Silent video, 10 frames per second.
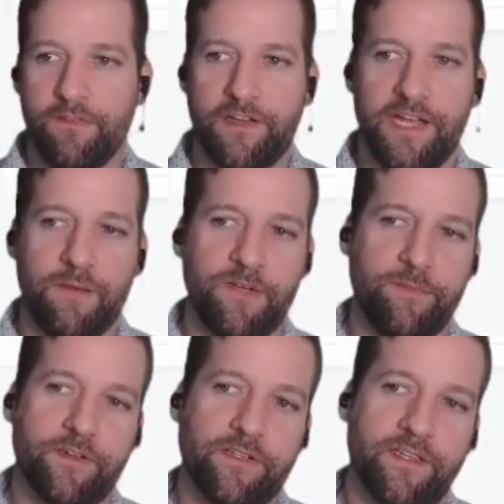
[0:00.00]
If I hop up
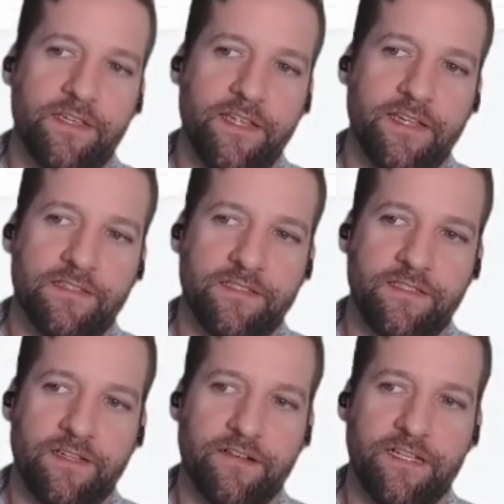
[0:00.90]
here to the
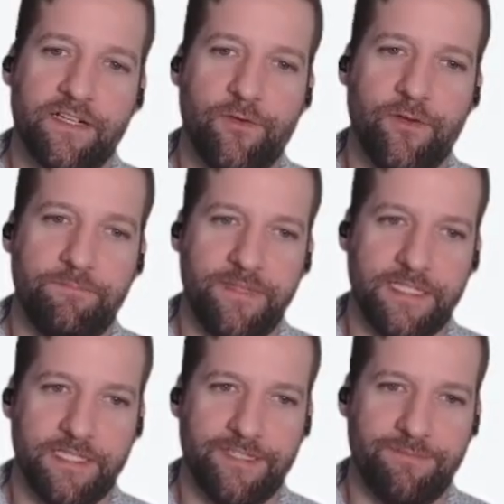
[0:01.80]
ancillary
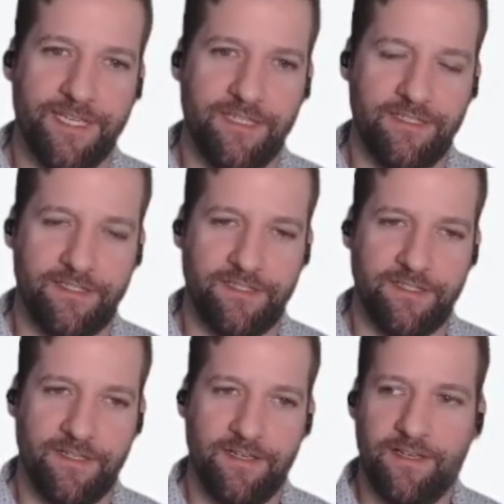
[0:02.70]
equipment space,
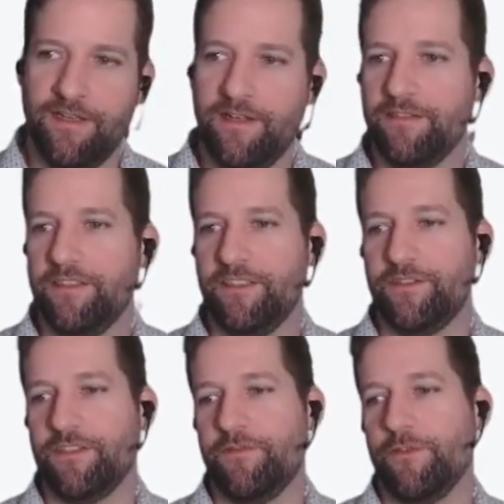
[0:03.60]
this
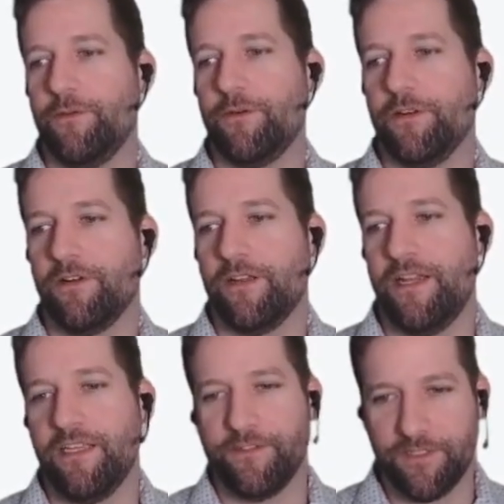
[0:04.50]
is for
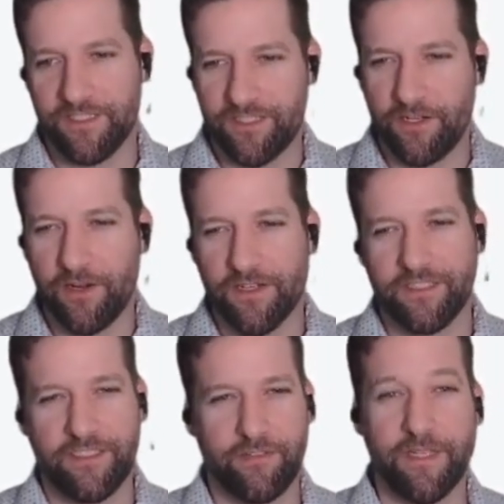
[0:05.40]
any units that aren't
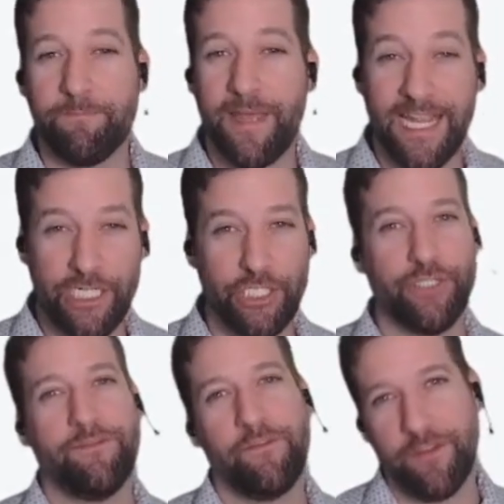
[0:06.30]
necessarily
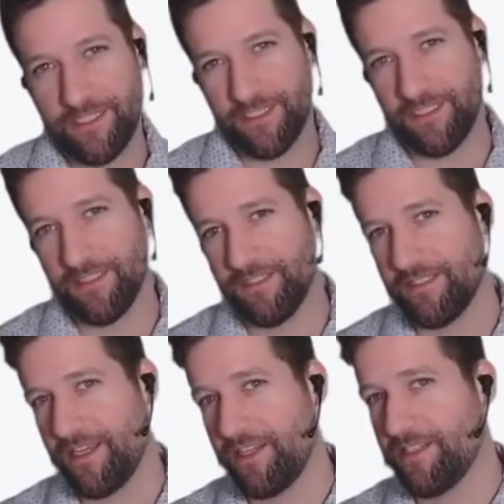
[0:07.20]
patient-facing
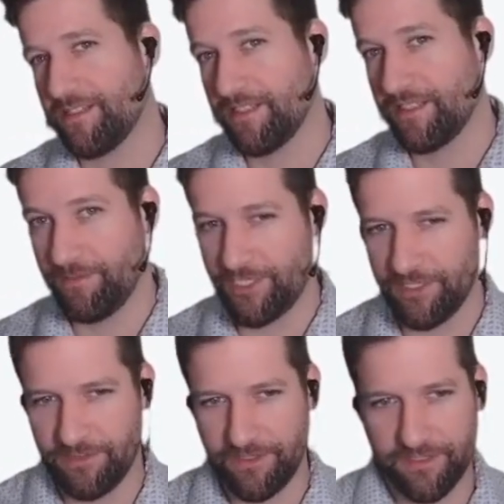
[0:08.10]
diagnostic
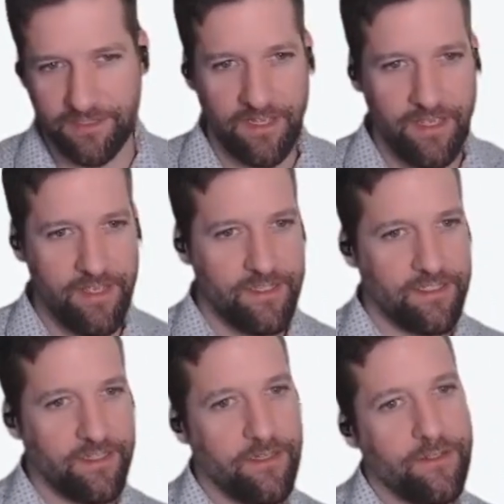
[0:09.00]
imaging units.
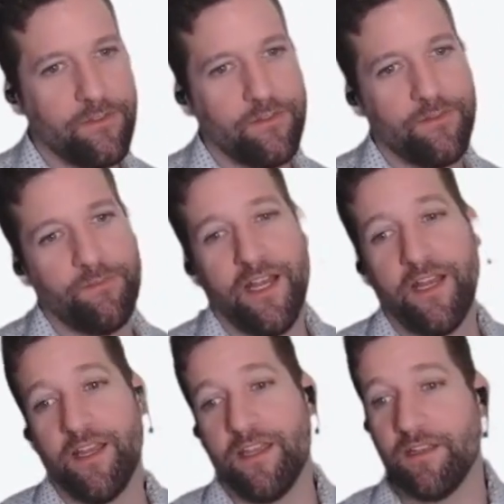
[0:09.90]
So
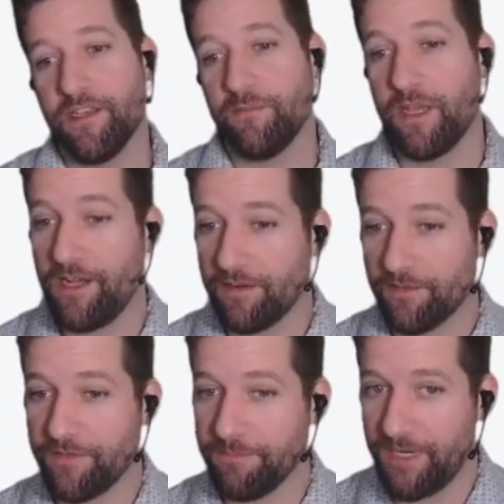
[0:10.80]
my
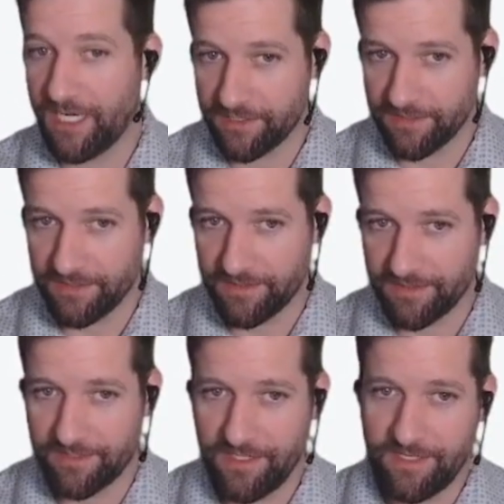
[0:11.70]
mammography
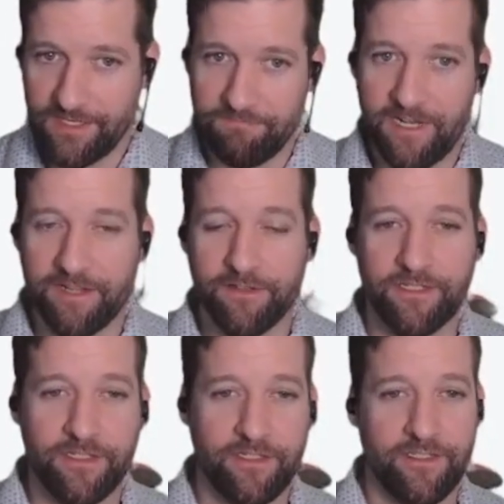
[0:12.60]
monitors, my
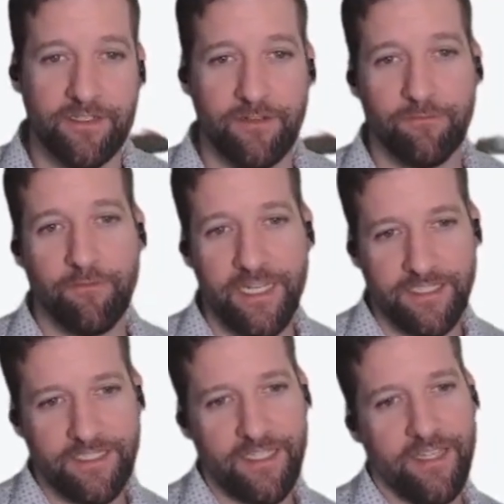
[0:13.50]

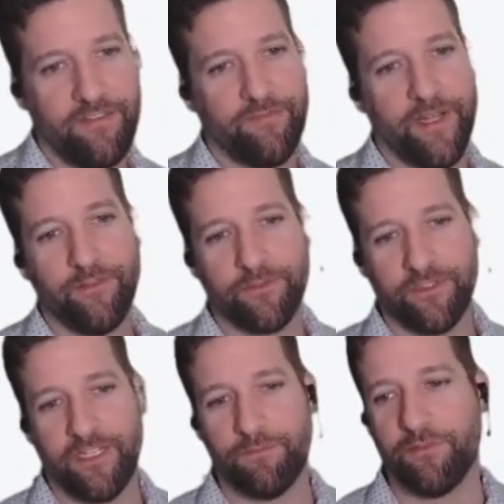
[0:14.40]
RaySafe, my
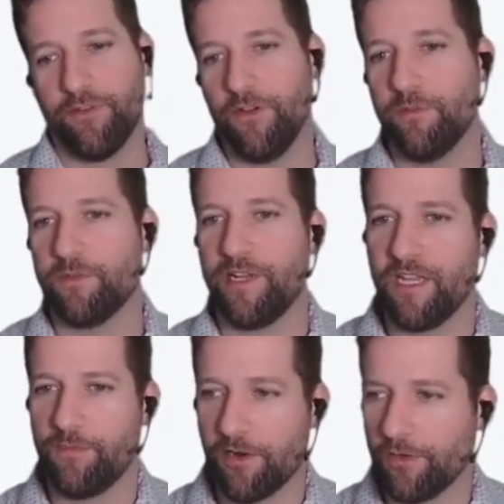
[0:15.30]
ultrasound probes, my
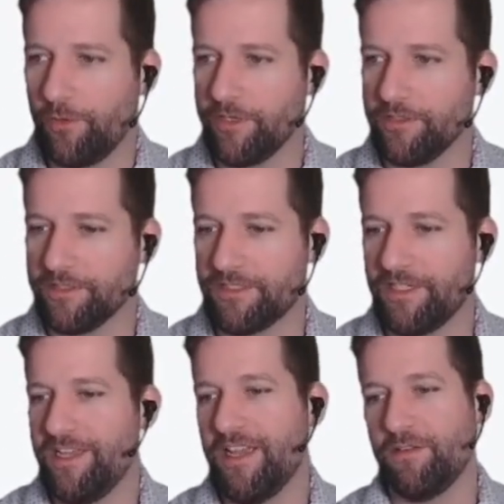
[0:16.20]
MR coils.
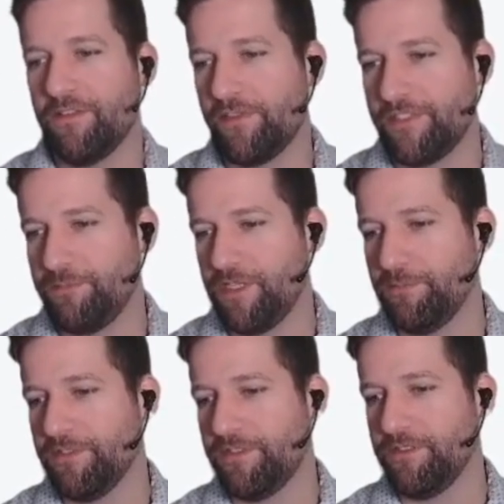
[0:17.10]
We even see
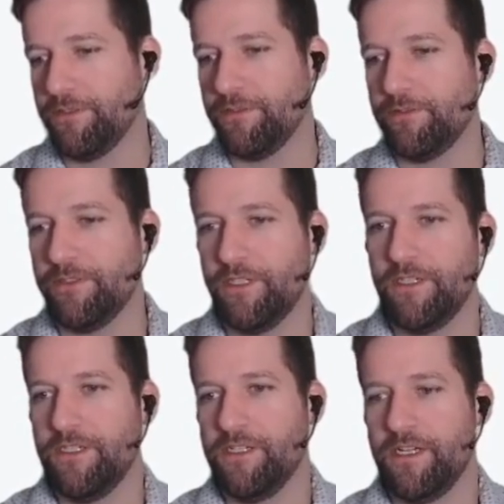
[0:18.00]
people do
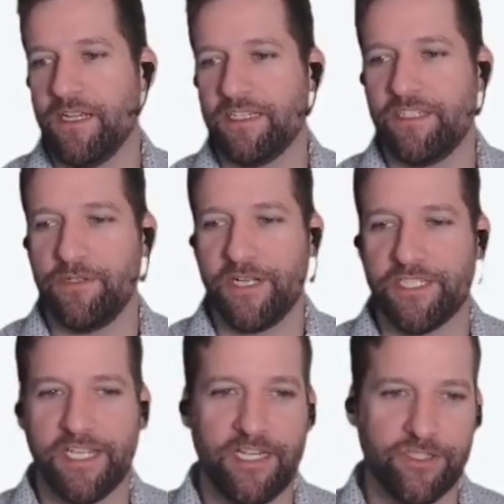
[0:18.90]
continuing
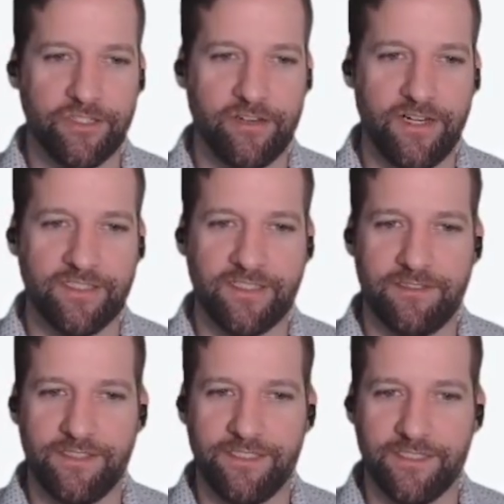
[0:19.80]
education credits
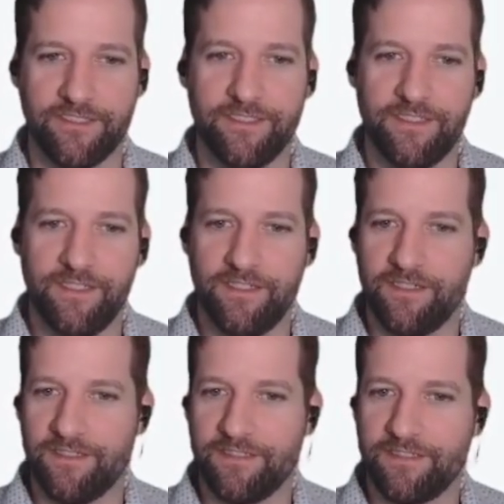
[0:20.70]
down here.
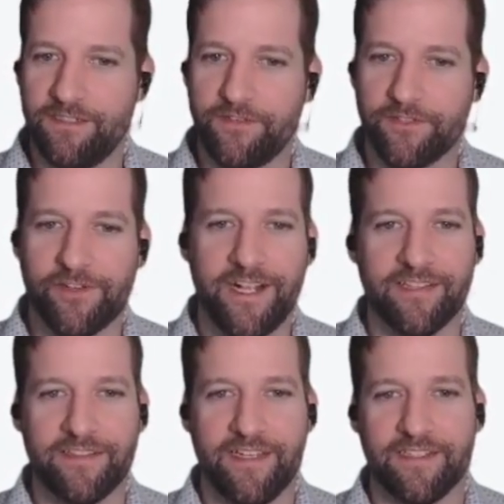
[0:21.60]
So if you're
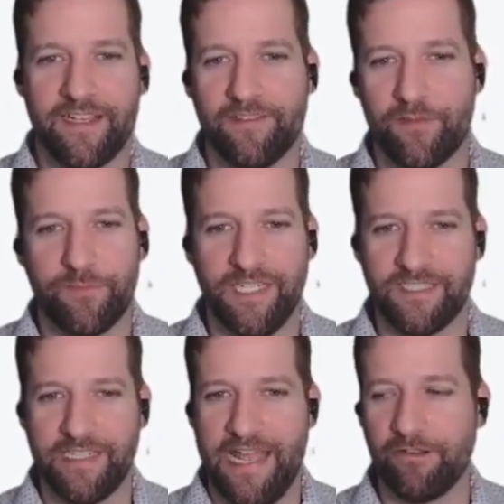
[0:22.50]
tracking that, kind of a
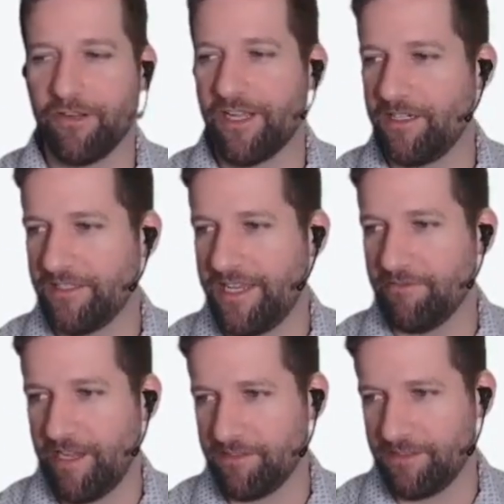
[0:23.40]
place to aggregate all
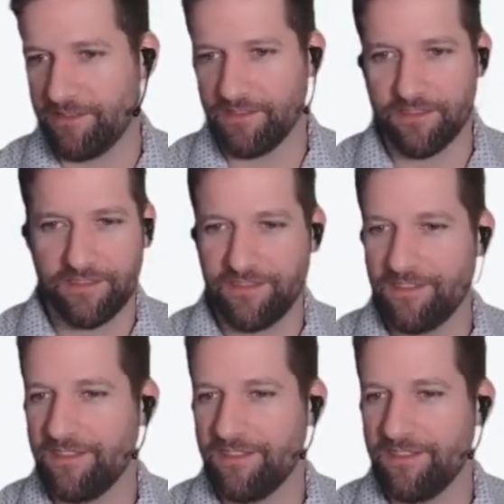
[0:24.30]
that rather than just